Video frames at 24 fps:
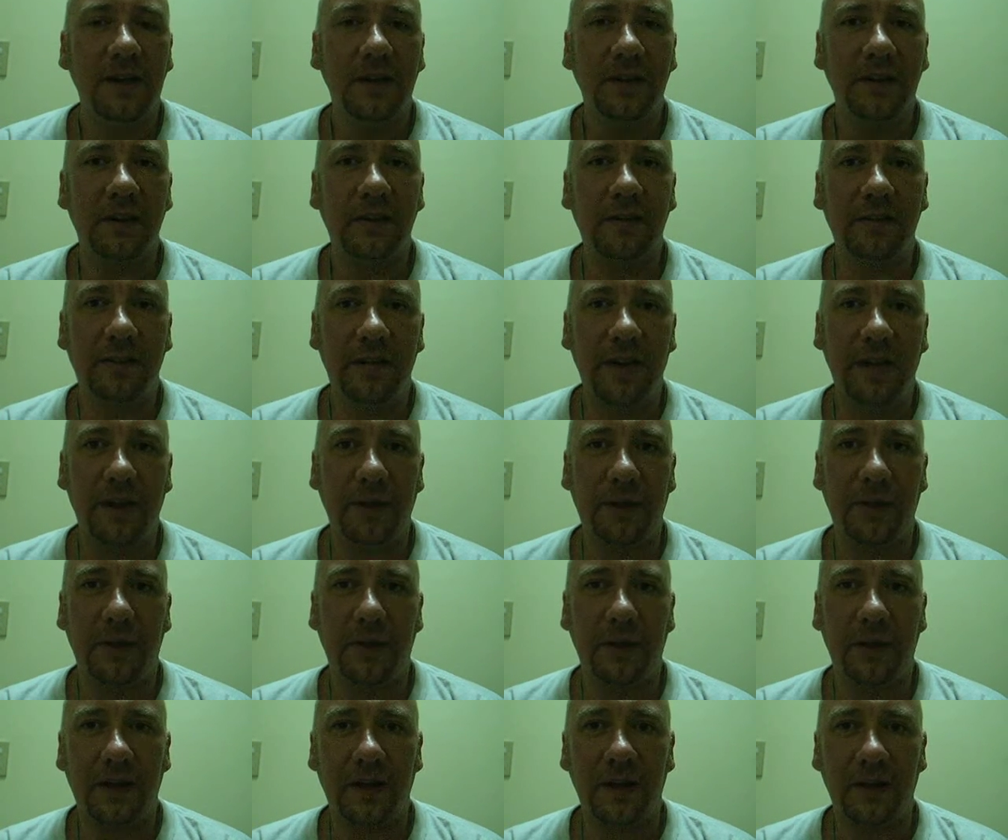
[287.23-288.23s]
The south
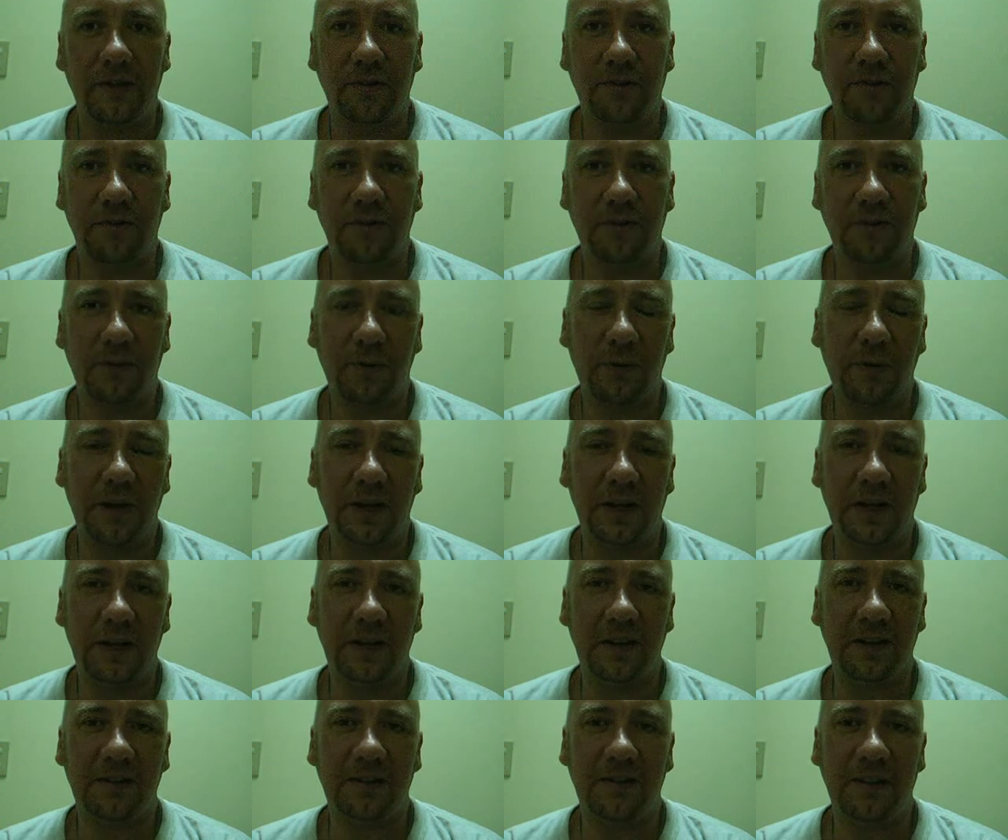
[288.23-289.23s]
of the country is quite
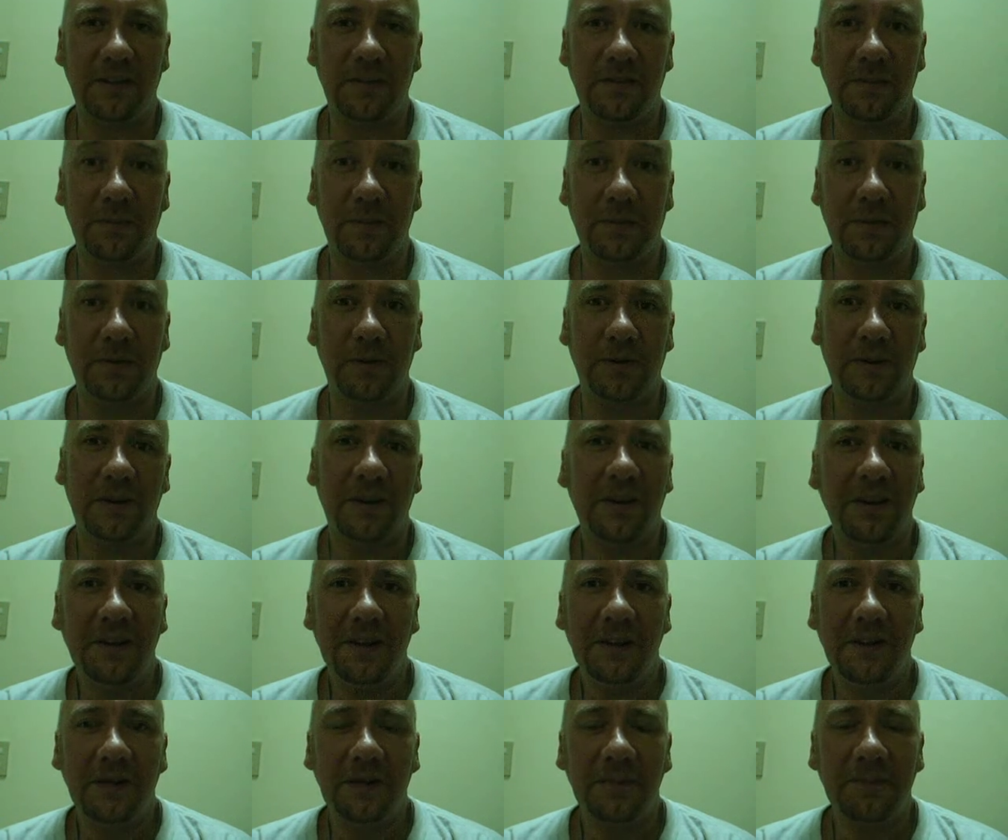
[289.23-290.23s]
inaccessible, and
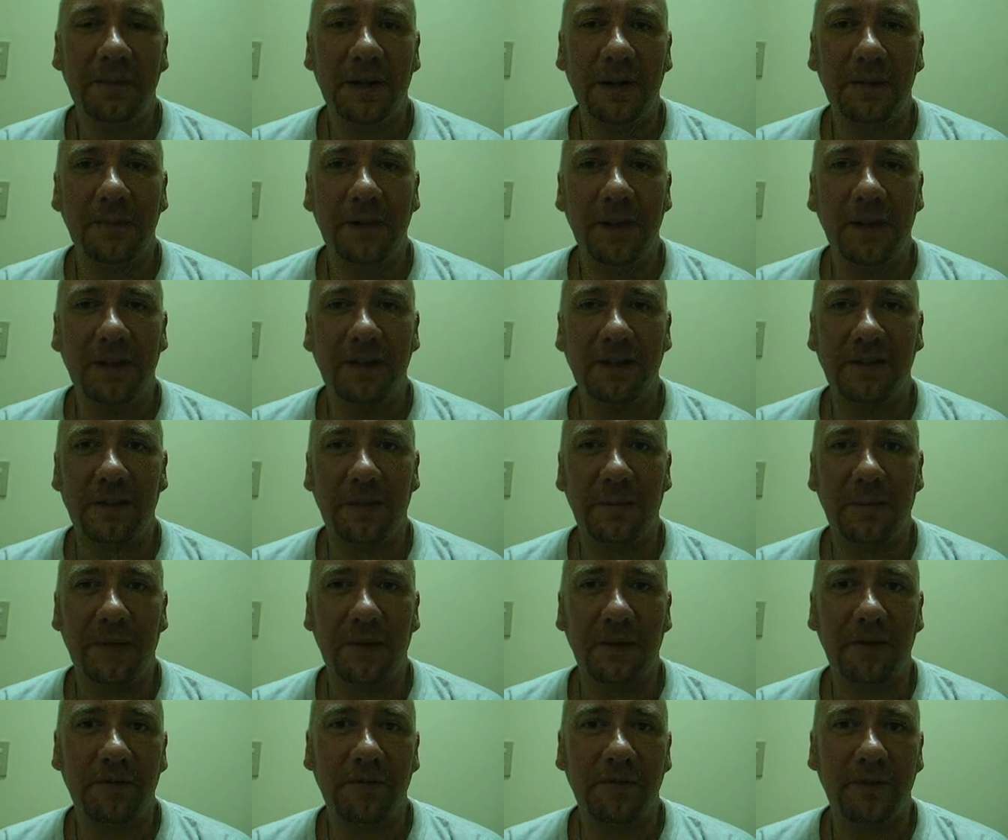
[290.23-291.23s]
maybe that's
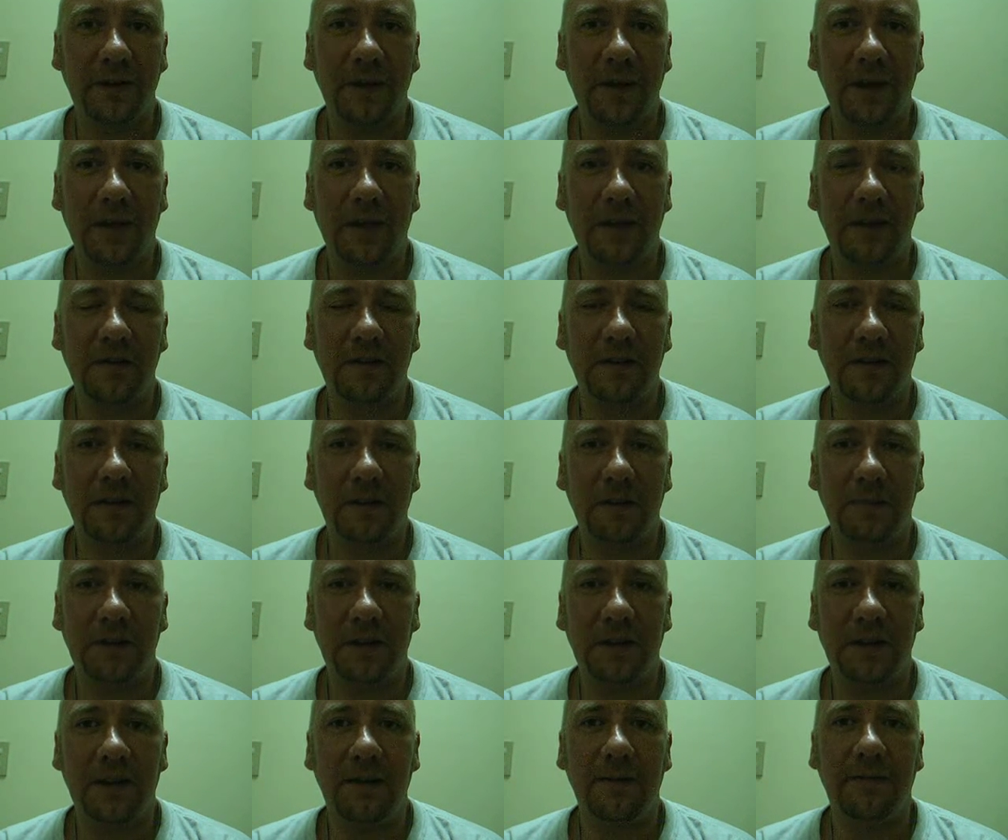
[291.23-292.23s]
something for another time.
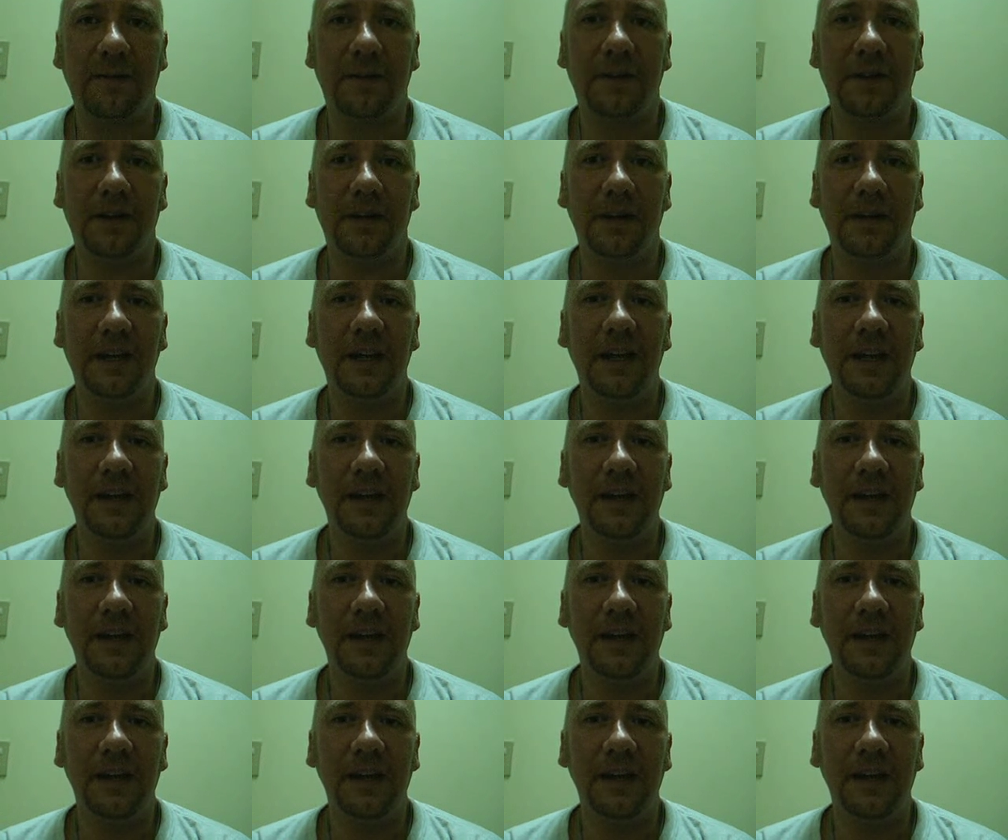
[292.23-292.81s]
I definitely